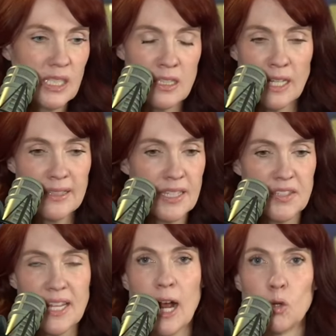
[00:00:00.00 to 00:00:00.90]
like
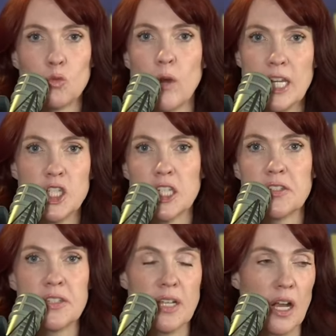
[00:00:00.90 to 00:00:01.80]
this
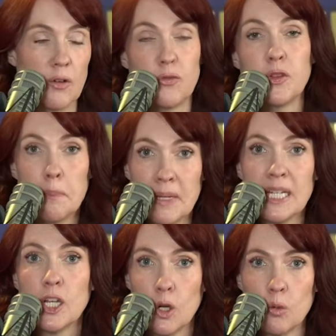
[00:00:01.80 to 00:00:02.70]
outrageous
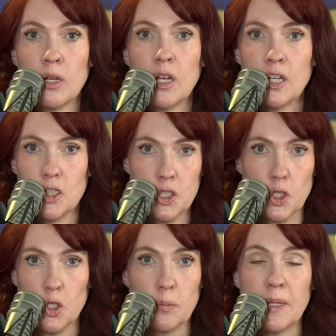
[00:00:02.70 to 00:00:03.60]
flamingo
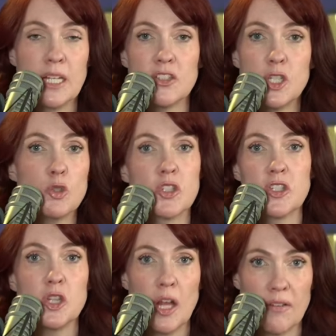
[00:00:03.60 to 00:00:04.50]
shirt because you just
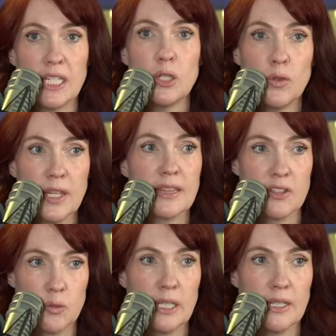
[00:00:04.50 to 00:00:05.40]
love it. You think
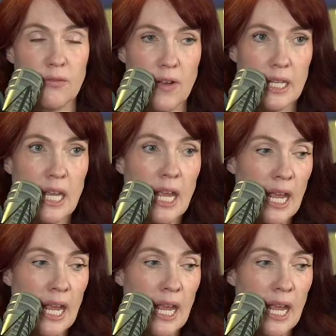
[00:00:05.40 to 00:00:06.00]
that's really fun.